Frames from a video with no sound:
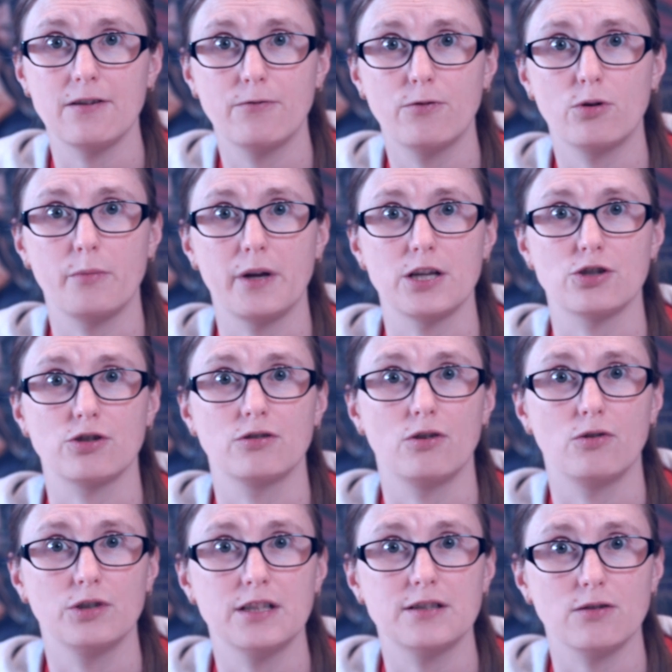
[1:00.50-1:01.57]
information
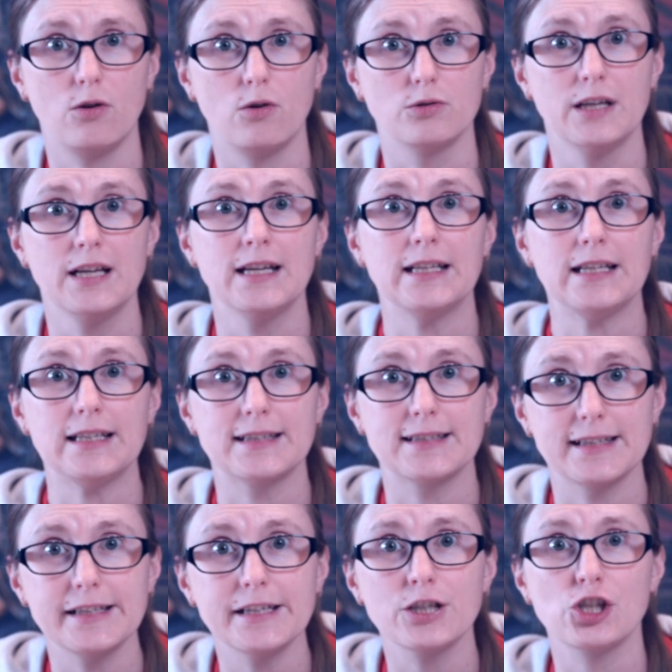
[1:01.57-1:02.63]
on its own is
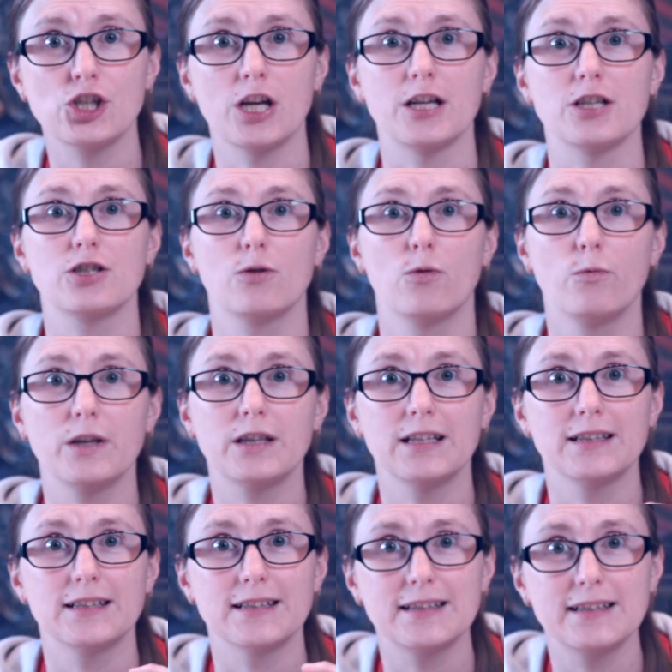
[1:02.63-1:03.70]
exchanged
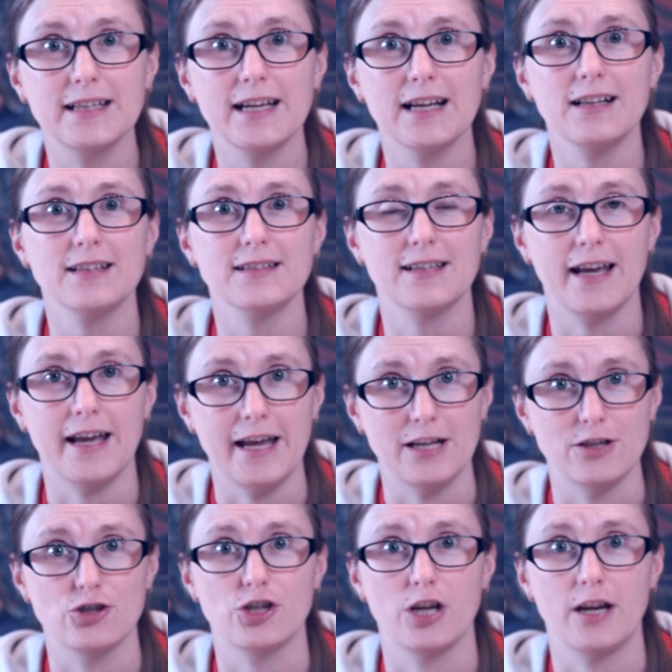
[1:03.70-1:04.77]
within the TLS
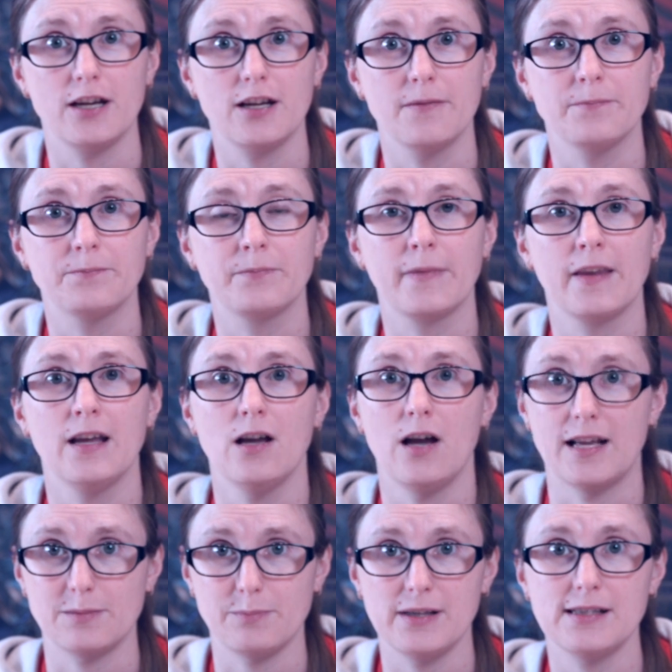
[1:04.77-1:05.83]
handshake
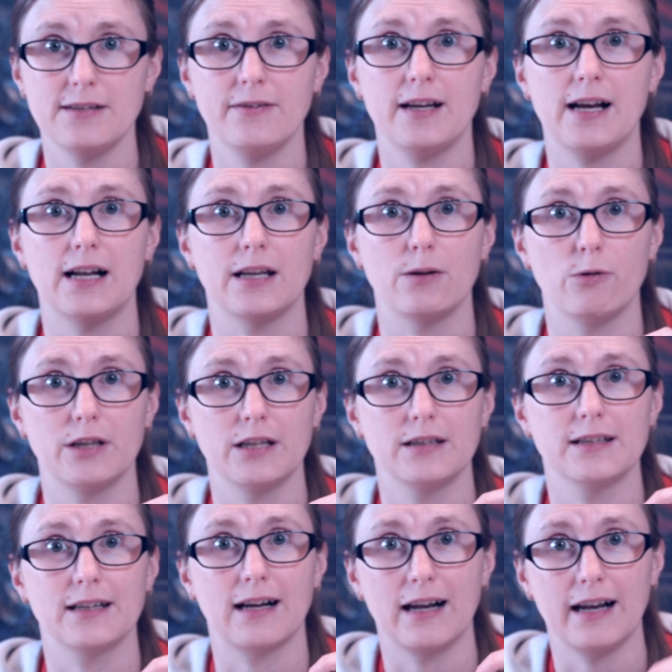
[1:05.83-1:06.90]
and specifically within
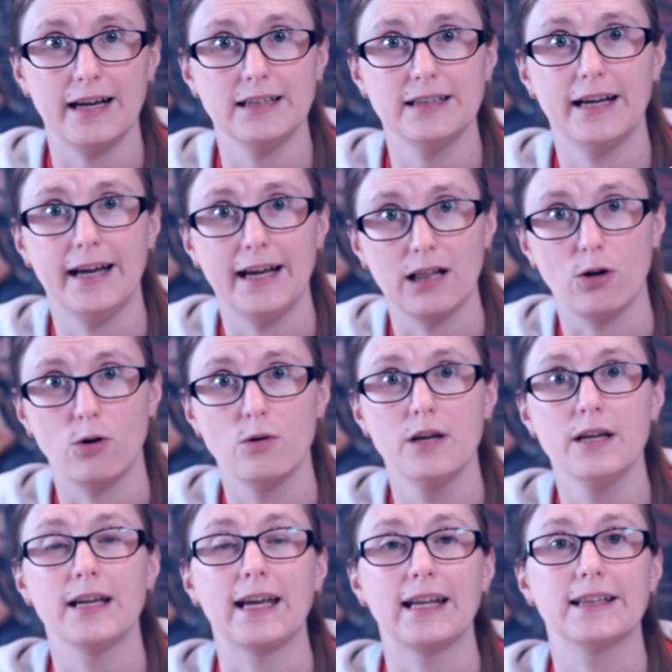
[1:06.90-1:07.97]
the client hello
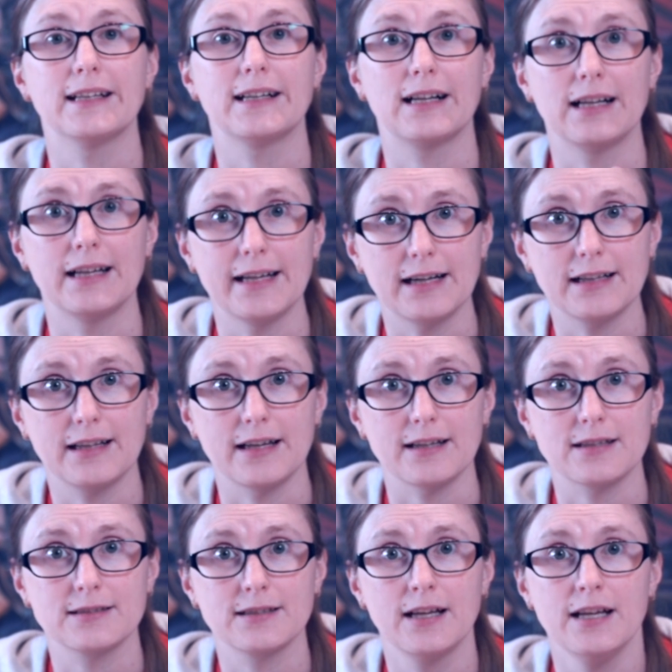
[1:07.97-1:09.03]
in the clear
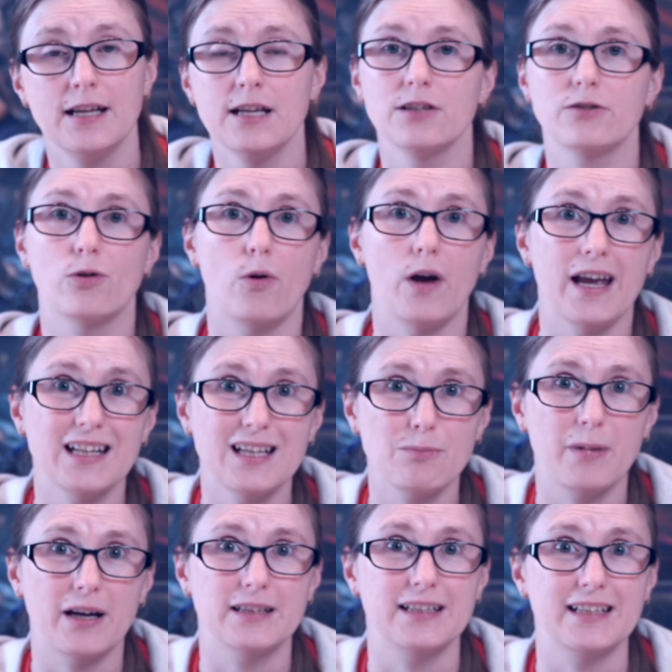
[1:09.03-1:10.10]
text. So
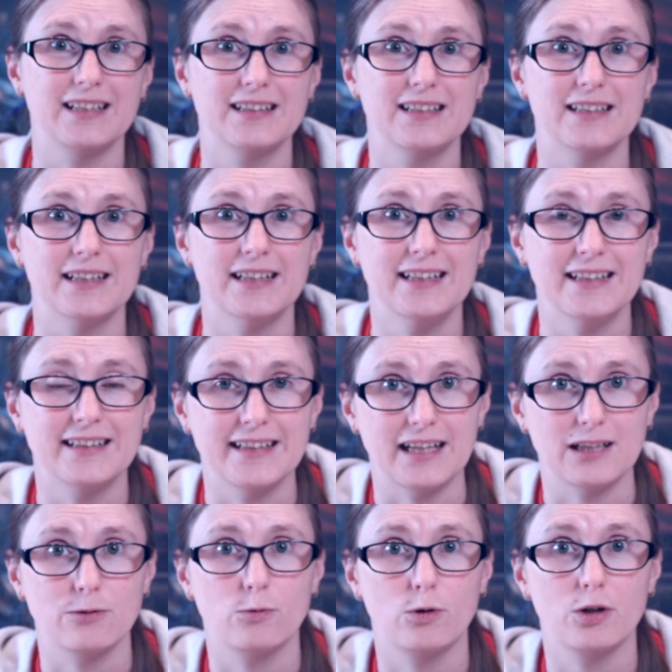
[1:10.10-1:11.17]
anybody in the
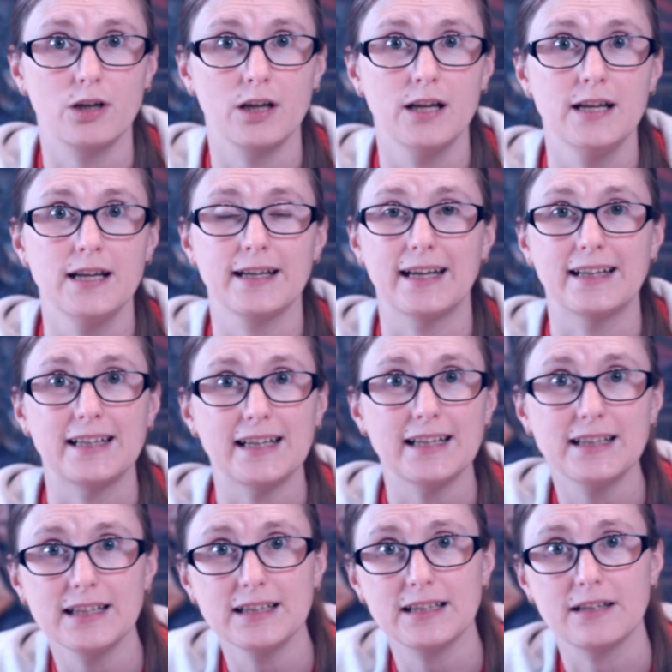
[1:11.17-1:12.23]
network can
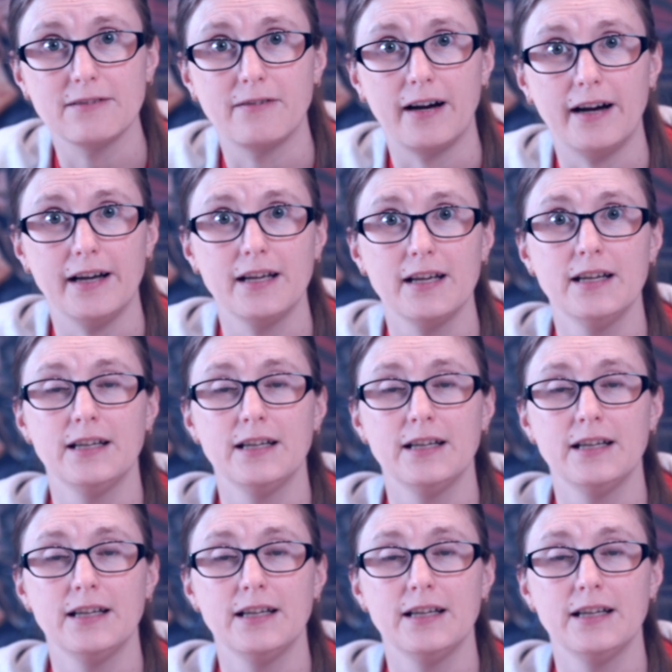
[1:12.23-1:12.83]
identify